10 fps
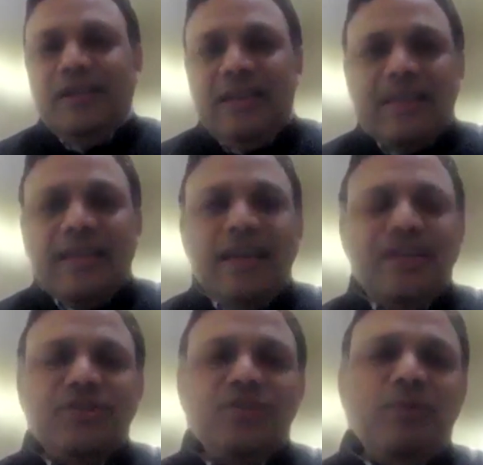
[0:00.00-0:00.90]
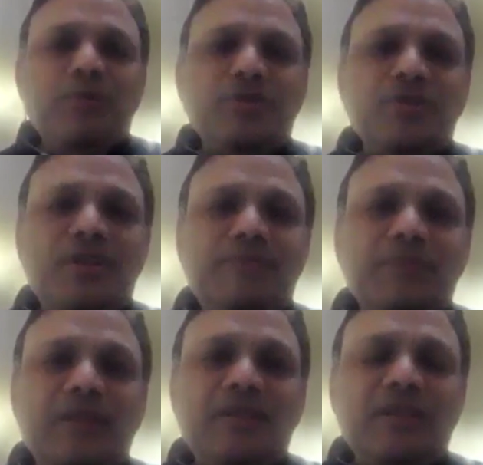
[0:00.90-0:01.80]
leakage, there was
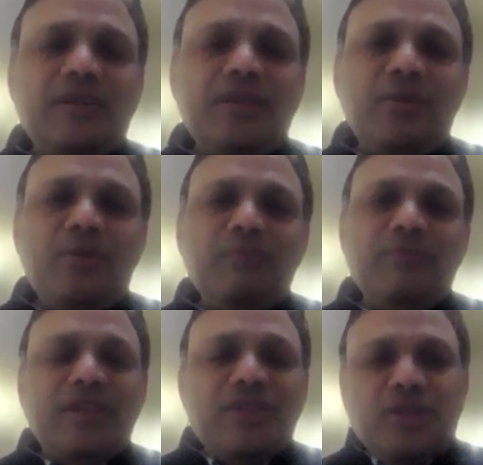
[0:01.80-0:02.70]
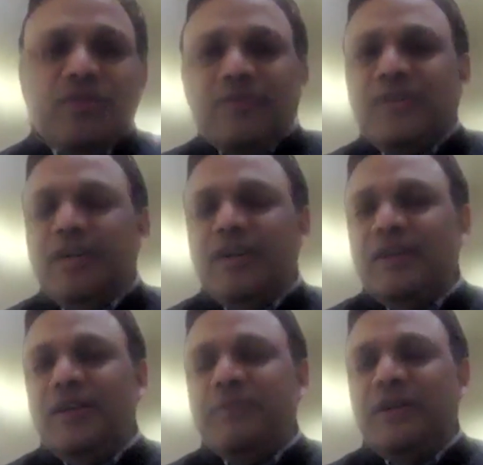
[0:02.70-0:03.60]
wastage of
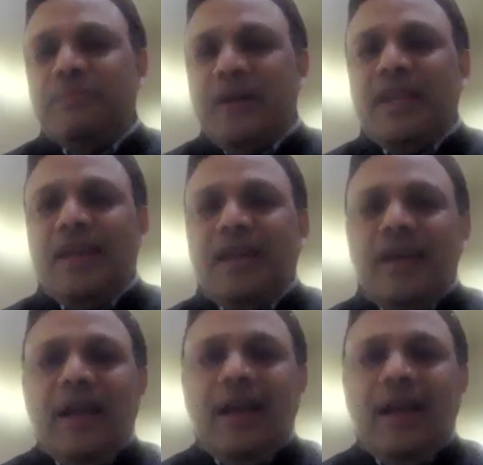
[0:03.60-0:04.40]
government money,